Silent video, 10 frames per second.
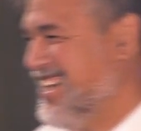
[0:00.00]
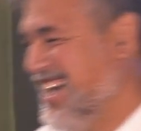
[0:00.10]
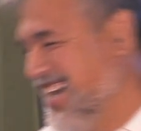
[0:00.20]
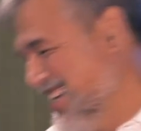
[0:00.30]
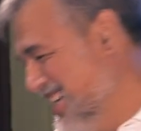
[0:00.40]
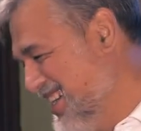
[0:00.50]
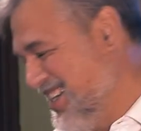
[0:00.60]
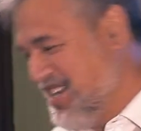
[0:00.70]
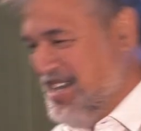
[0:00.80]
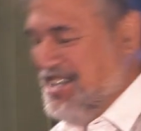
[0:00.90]
and
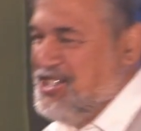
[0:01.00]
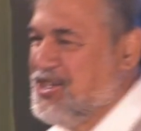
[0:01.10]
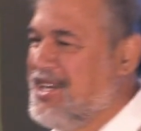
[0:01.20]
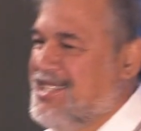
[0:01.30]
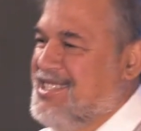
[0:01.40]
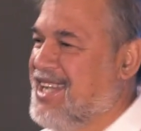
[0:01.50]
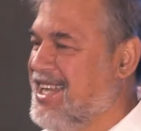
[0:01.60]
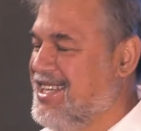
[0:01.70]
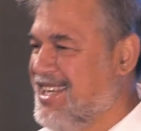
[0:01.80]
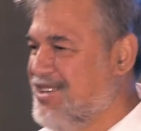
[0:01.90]
I enjoyed it
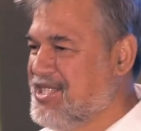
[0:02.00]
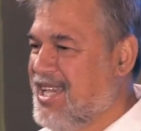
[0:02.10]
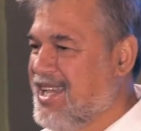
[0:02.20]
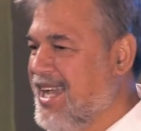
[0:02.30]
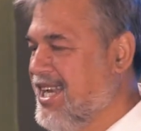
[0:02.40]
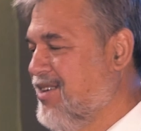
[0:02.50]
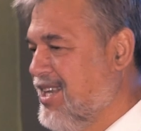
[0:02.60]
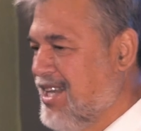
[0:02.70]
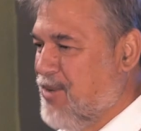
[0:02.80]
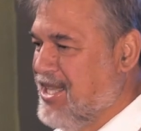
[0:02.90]
again. And also again,
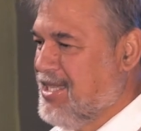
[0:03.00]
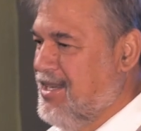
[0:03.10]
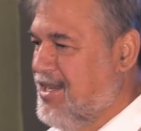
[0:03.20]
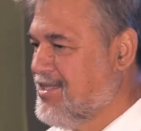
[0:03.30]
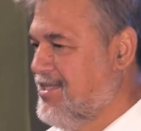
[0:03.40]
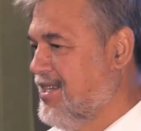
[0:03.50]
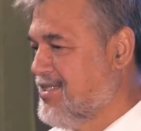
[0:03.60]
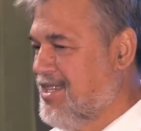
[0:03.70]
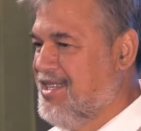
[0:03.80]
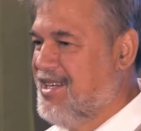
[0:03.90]
like Wednesday nights now,
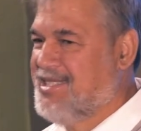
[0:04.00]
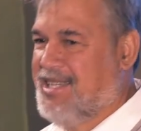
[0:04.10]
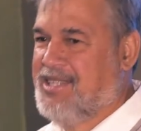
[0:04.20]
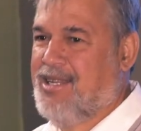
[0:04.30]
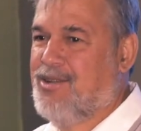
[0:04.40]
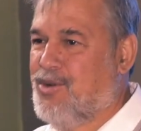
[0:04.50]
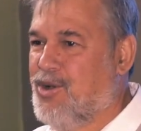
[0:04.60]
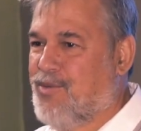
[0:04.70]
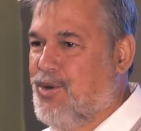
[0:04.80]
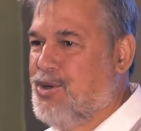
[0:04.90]
suddenly I had something to
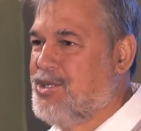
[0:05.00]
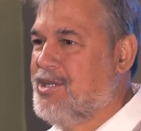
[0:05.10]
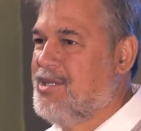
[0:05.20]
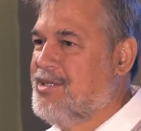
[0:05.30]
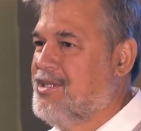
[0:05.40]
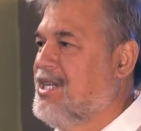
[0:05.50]
look forward to.